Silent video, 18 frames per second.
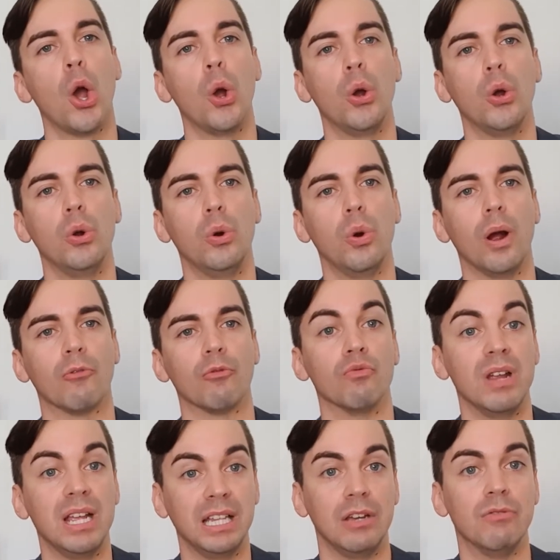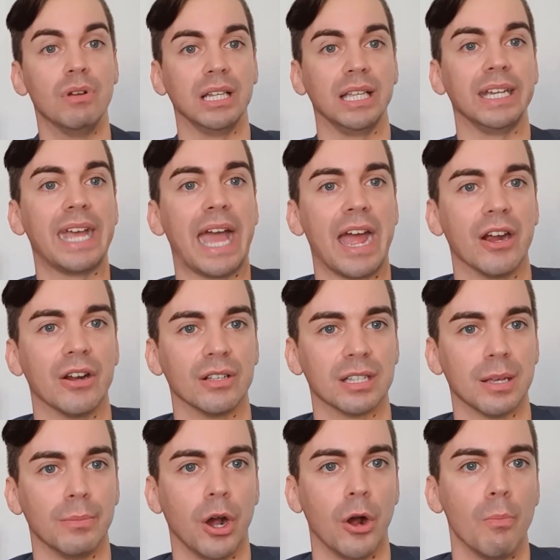who really, really cares
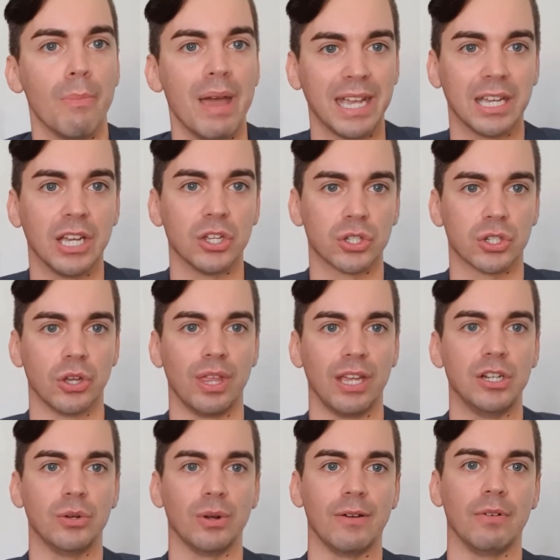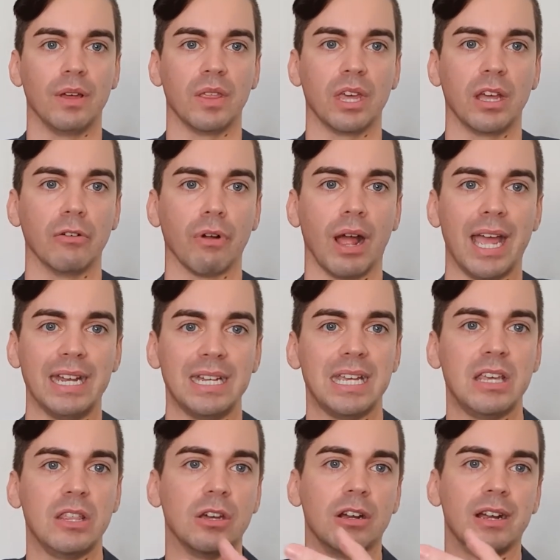about making sure they do everything right,
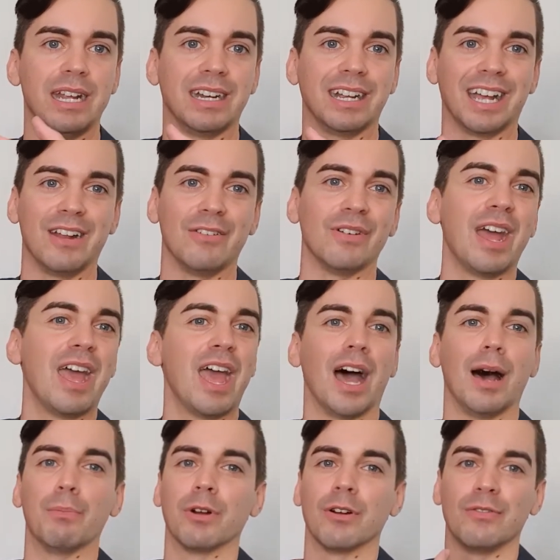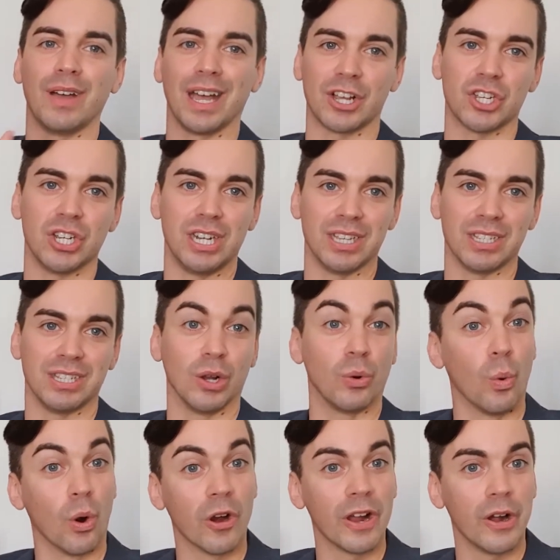either in kind of a perfectionistic
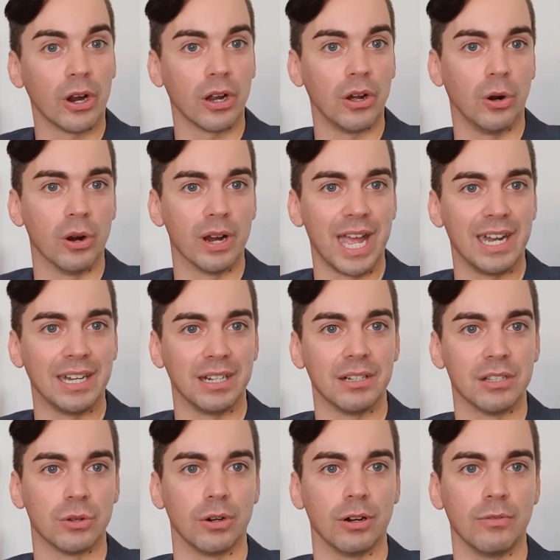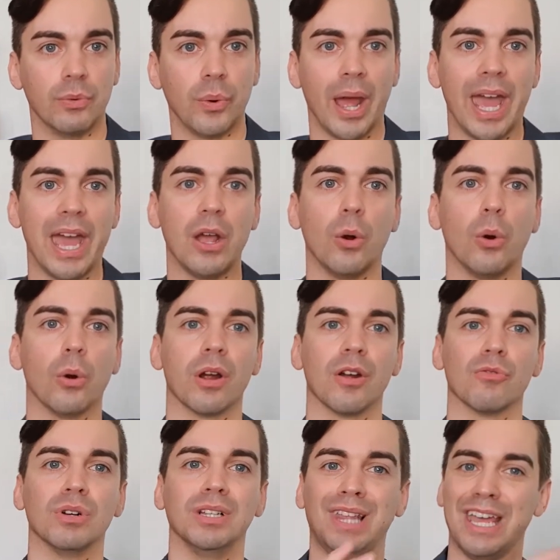work-oriented sort of way or a
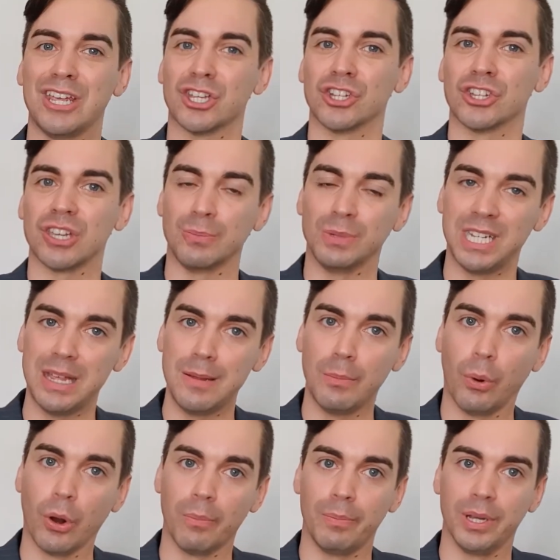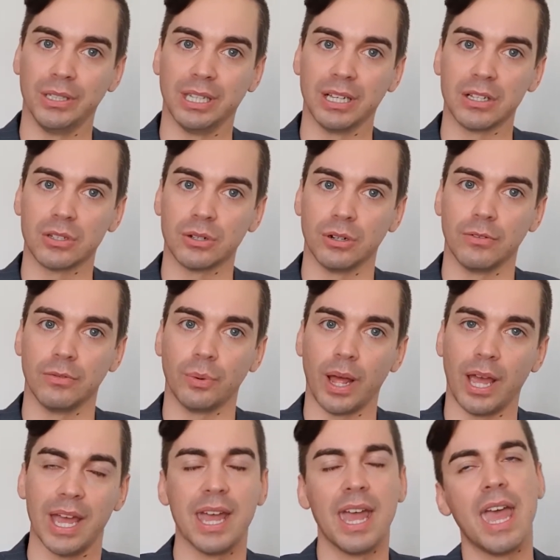relationship team building sort of
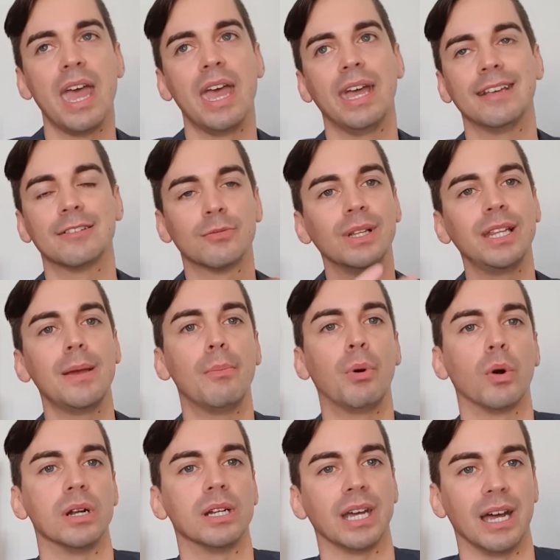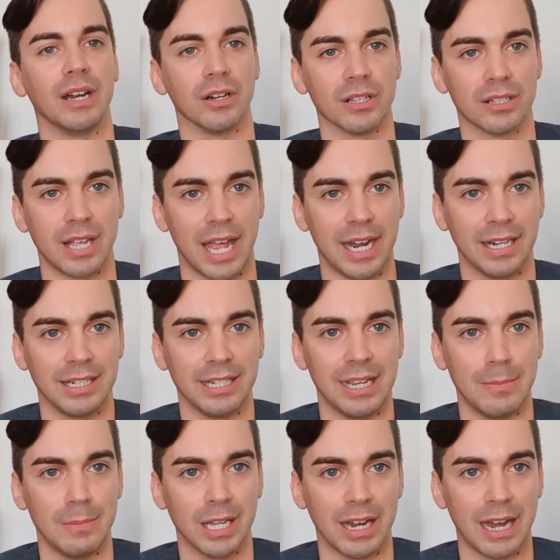way, is really important to understanding
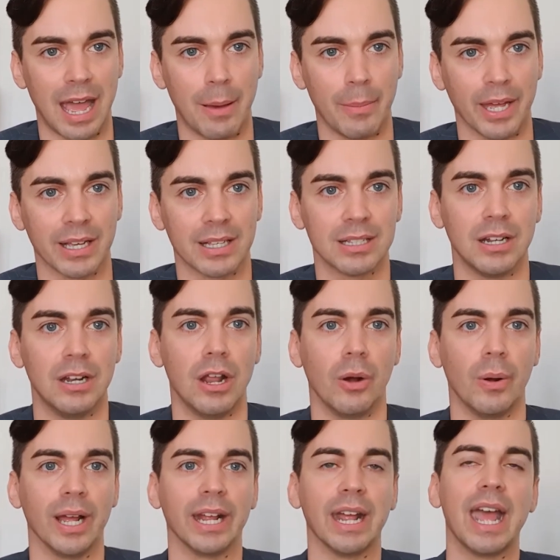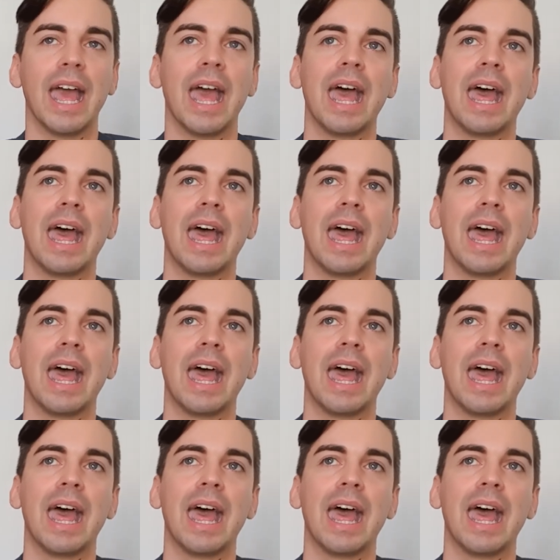team dynamics and knowing